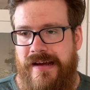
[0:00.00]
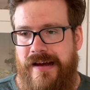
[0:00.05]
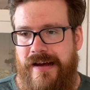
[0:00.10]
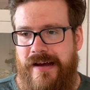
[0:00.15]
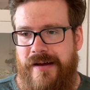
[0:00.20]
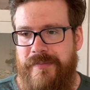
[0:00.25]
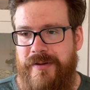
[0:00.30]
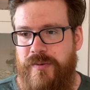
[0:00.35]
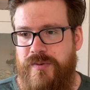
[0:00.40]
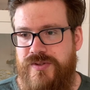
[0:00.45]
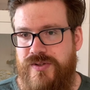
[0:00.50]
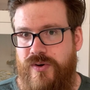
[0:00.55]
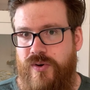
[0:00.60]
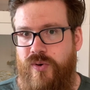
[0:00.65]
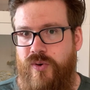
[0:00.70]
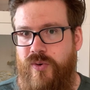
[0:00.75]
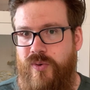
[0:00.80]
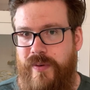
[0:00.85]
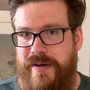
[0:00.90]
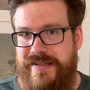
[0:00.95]
That was
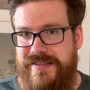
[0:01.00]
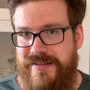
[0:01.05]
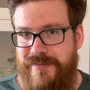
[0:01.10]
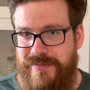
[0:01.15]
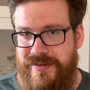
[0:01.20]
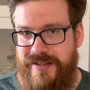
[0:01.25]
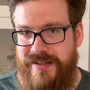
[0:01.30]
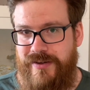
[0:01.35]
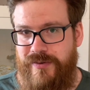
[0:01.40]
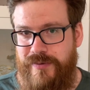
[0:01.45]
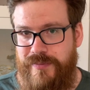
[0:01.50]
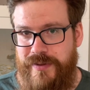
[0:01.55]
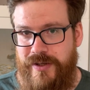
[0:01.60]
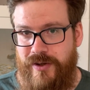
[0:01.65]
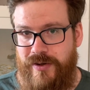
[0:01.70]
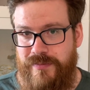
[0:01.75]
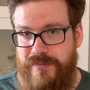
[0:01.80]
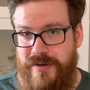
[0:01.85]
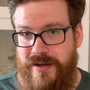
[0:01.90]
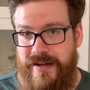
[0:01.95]
always something that would be
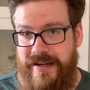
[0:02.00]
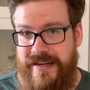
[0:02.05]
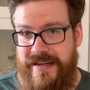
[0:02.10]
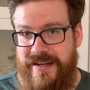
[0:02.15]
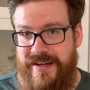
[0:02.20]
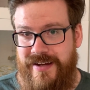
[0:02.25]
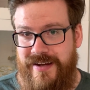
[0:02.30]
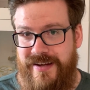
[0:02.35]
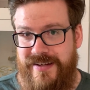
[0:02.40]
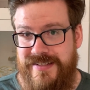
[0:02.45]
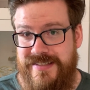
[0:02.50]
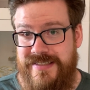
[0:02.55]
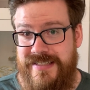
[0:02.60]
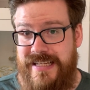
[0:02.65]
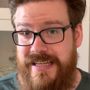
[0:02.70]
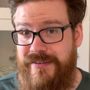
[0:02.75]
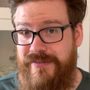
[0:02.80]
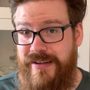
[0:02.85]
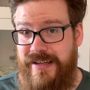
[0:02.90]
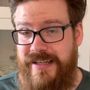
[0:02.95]
on my
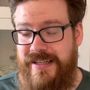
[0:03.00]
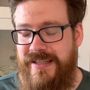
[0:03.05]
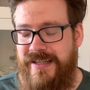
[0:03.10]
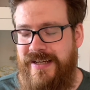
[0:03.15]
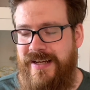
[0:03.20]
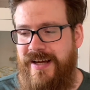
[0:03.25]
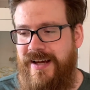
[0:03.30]
TV.